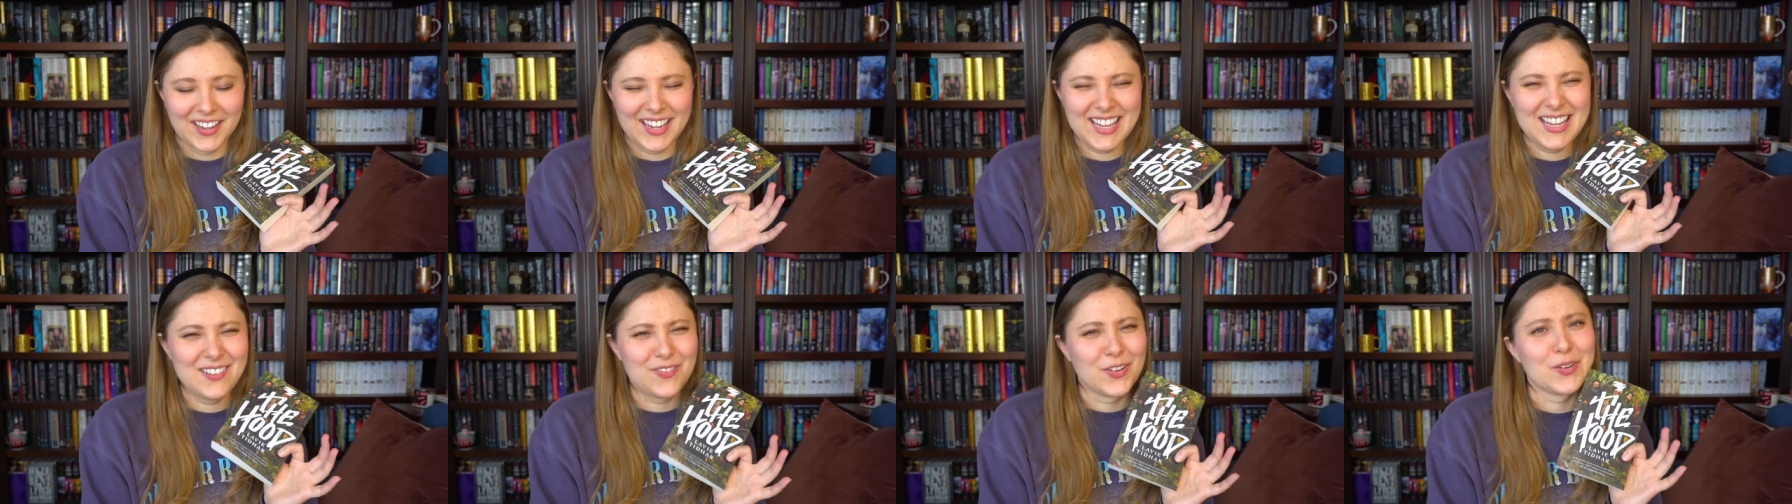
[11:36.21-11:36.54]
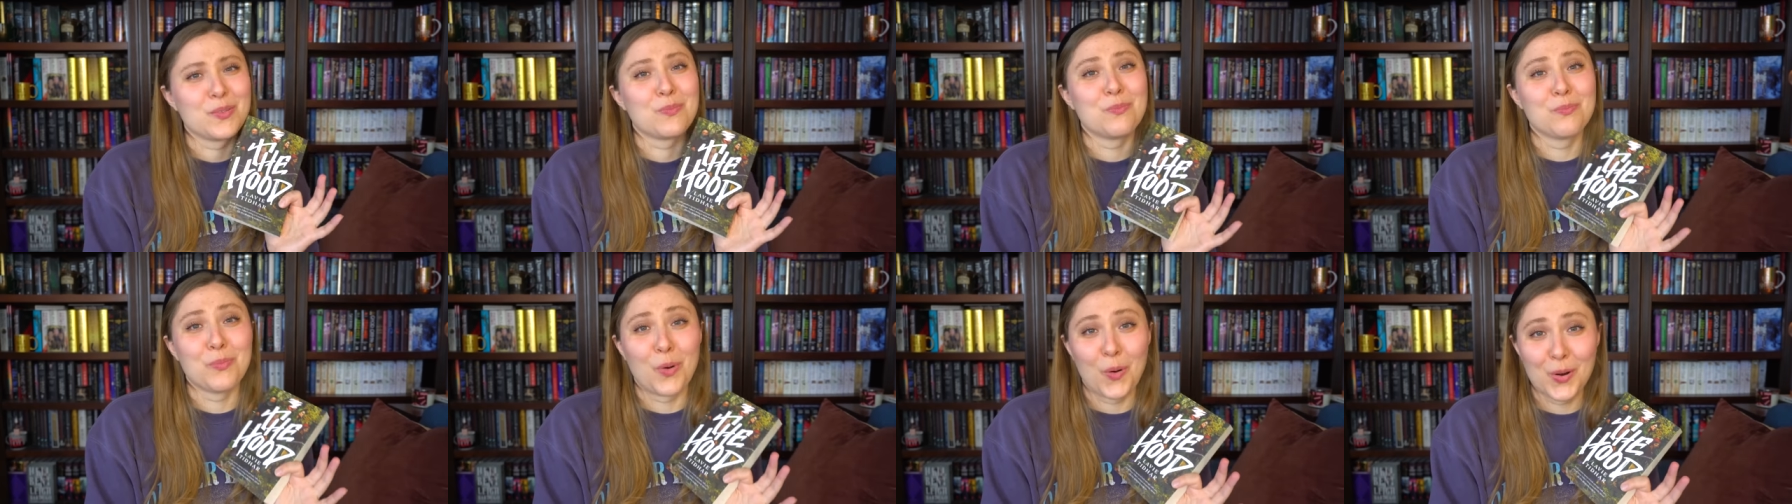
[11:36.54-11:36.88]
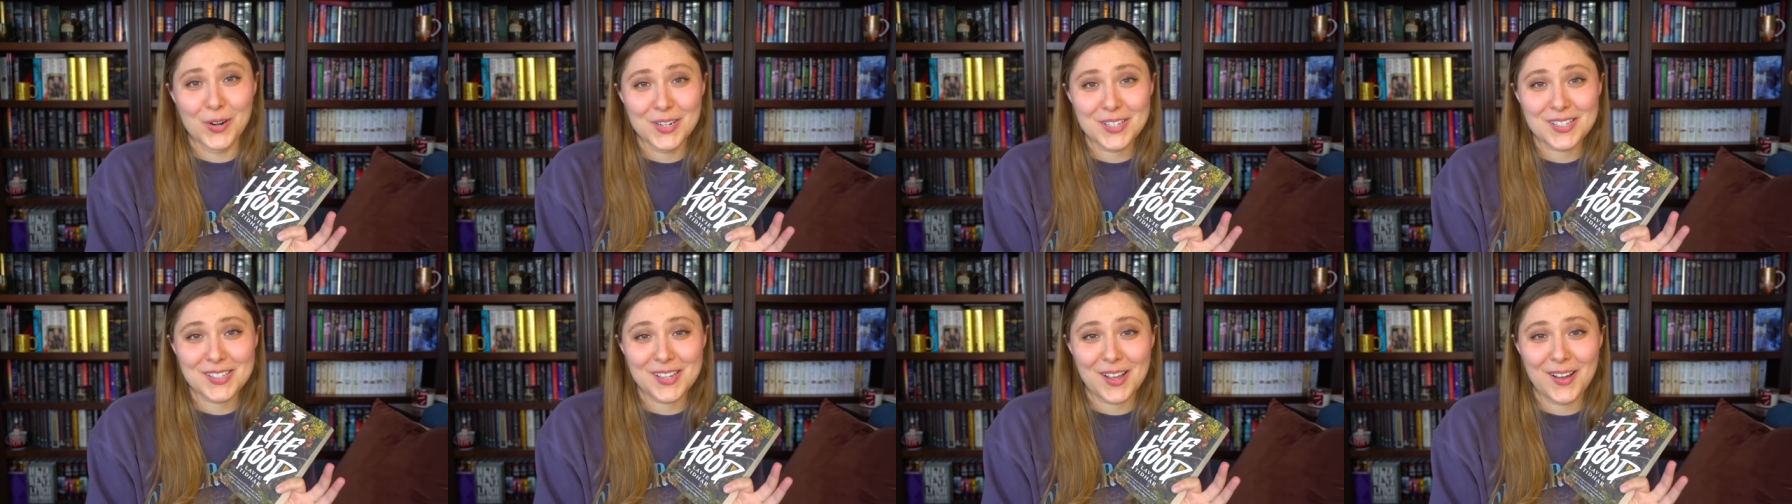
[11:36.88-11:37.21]
even
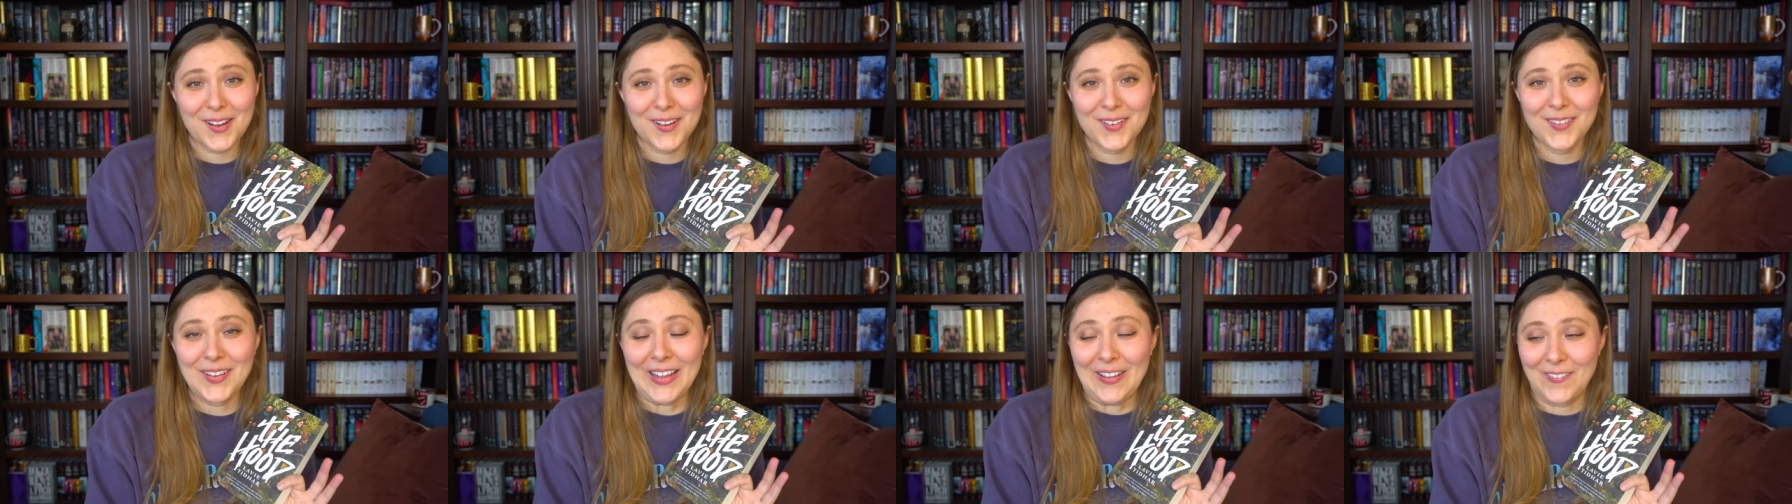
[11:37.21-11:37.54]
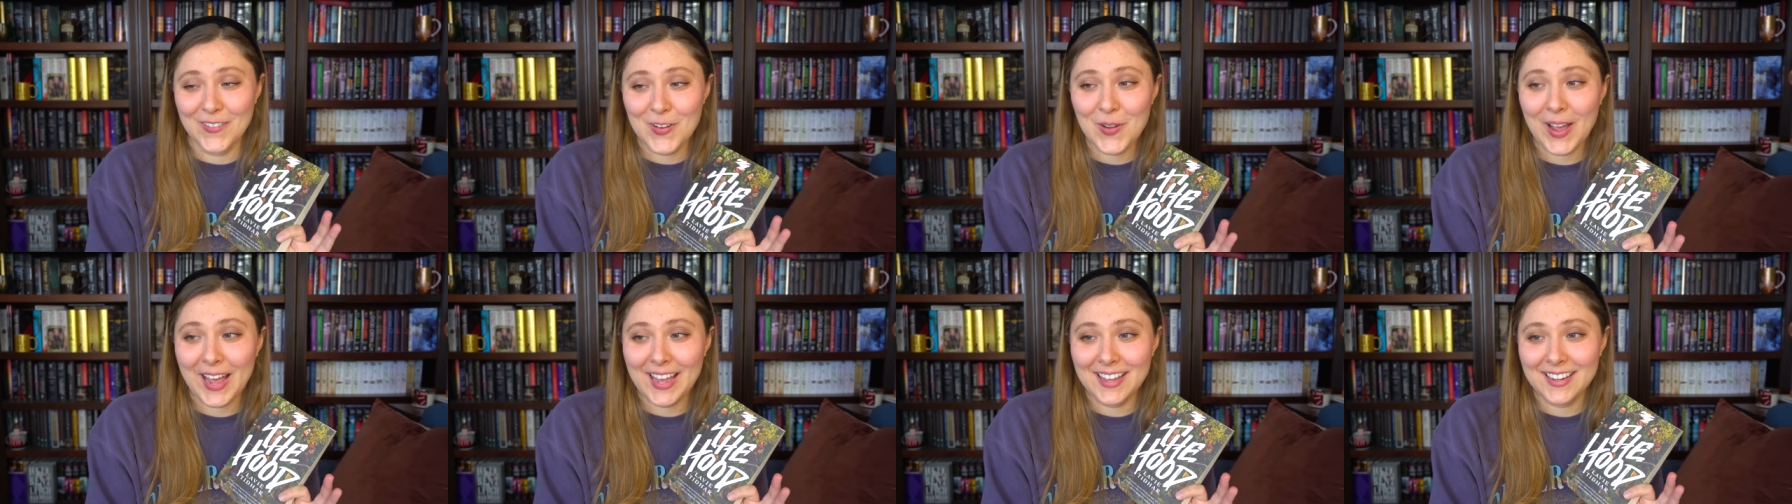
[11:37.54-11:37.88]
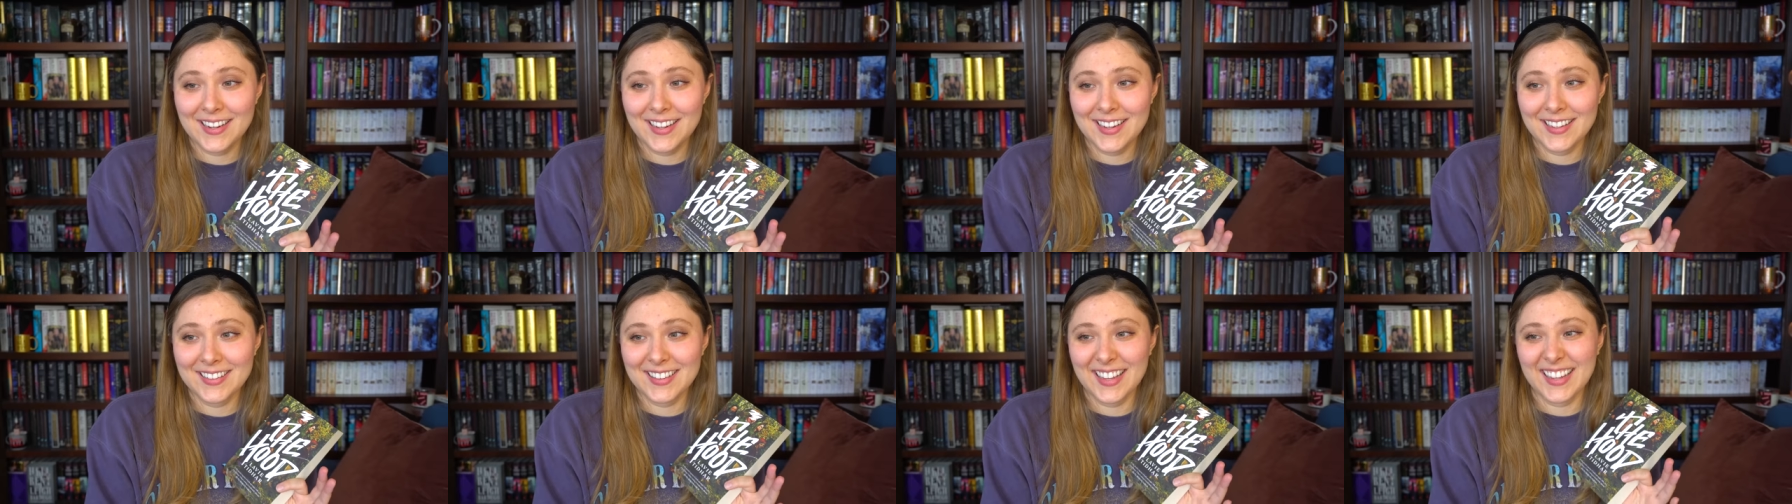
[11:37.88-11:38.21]
more so, if you
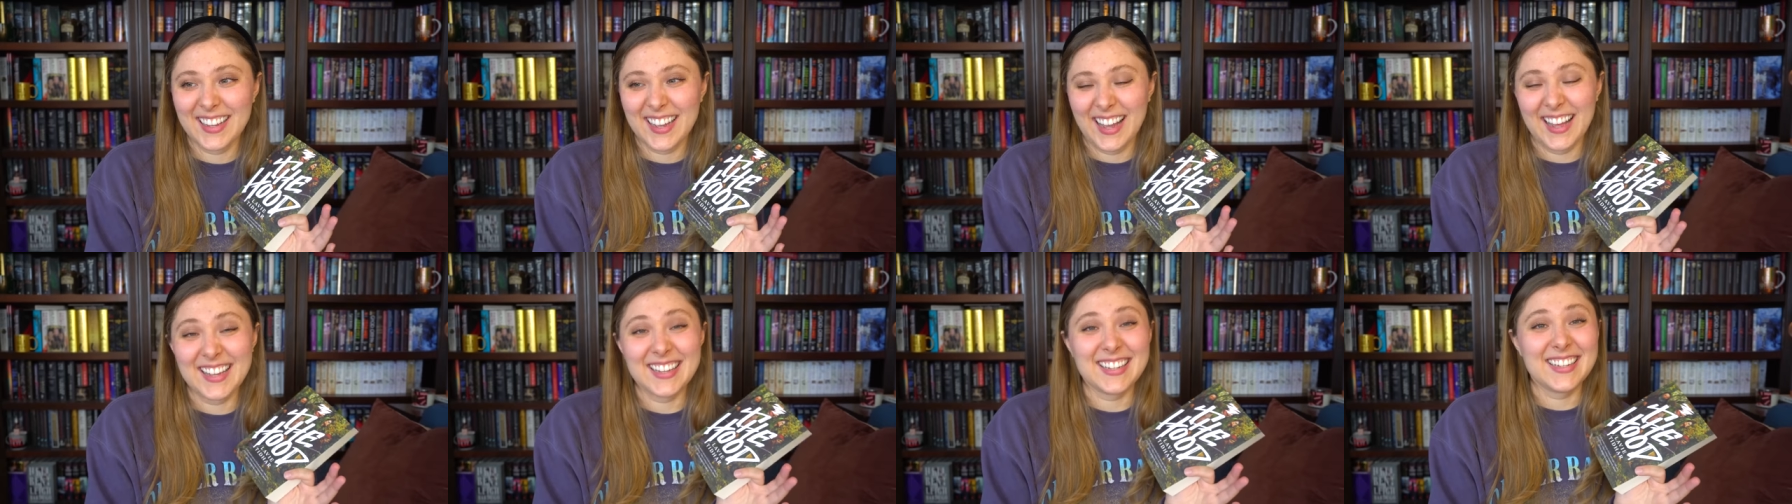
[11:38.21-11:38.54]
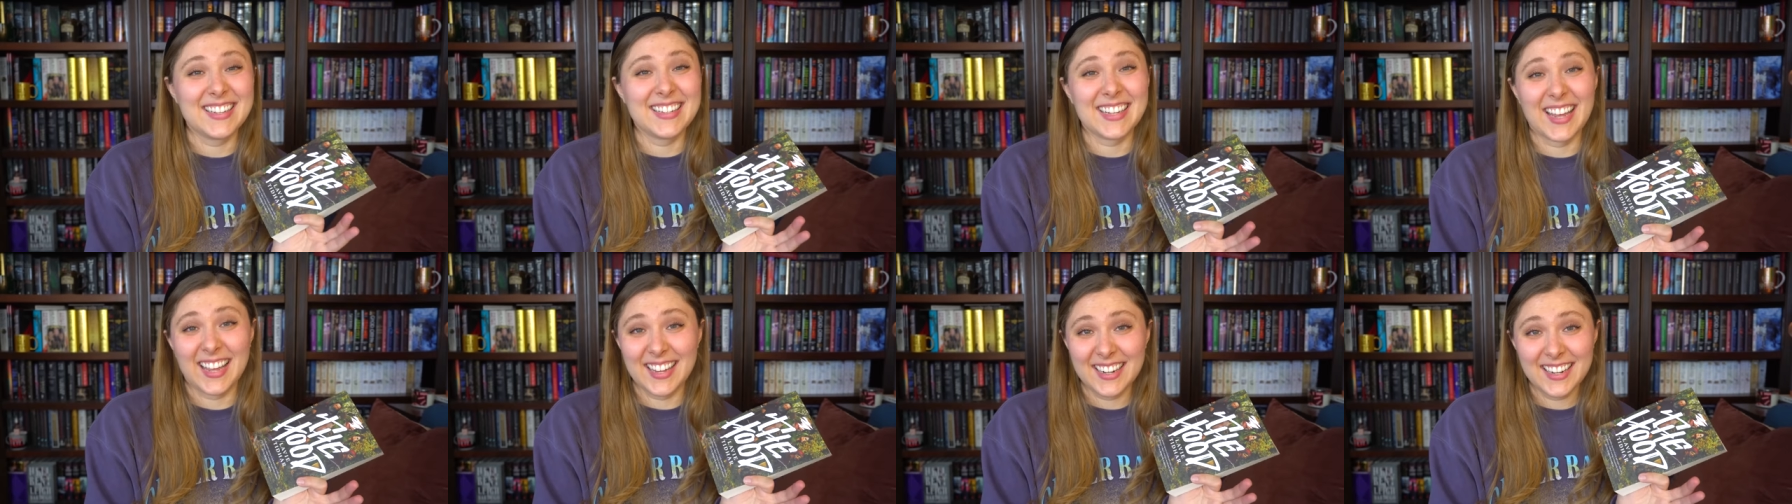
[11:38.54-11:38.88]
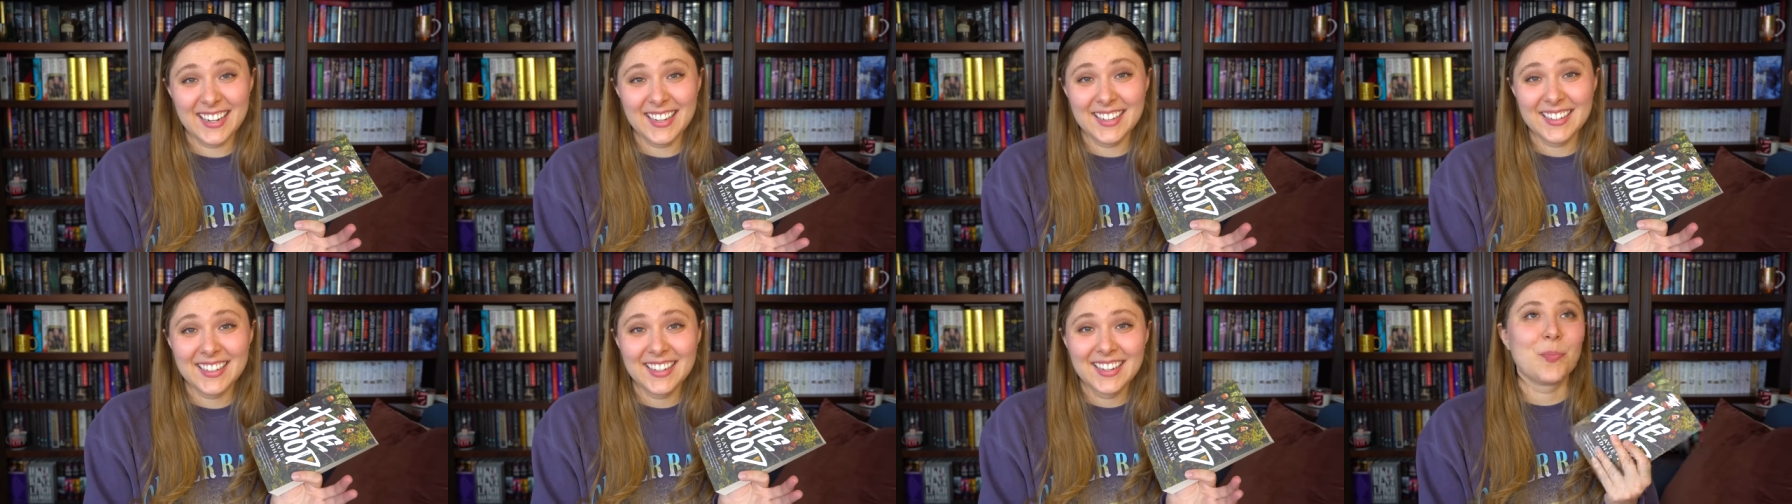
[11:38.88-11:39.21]
hate it, like I get
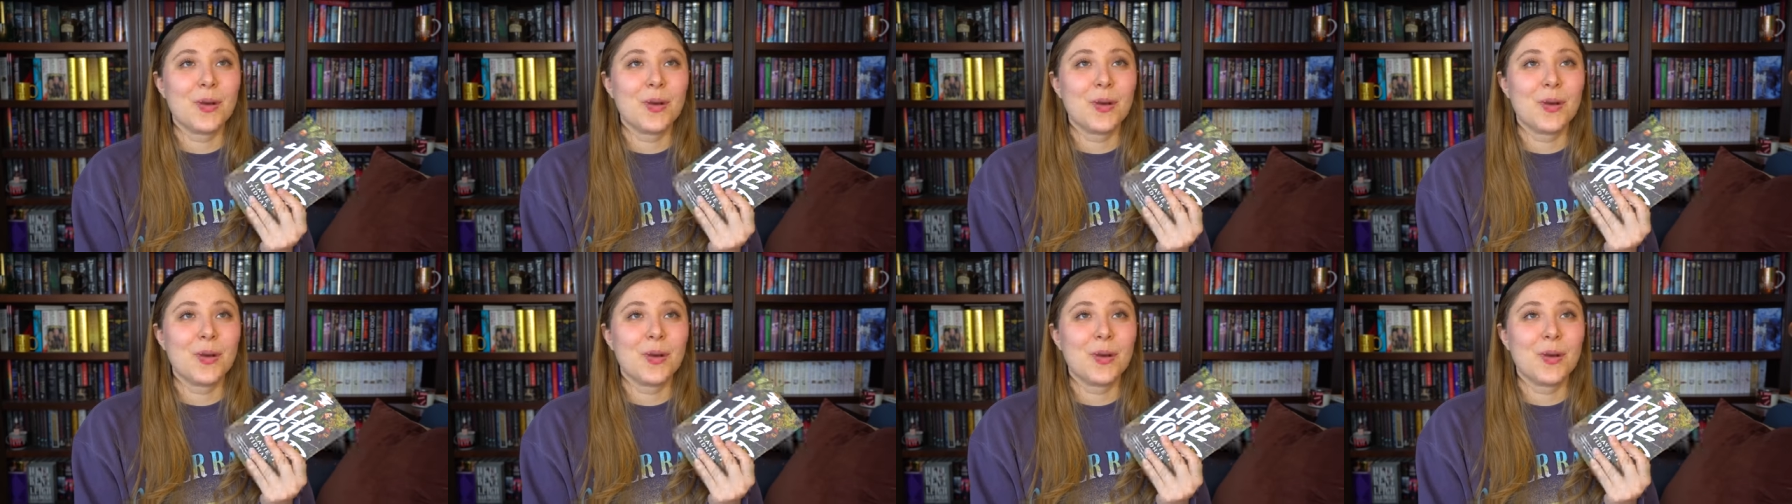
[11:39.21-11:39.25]
it.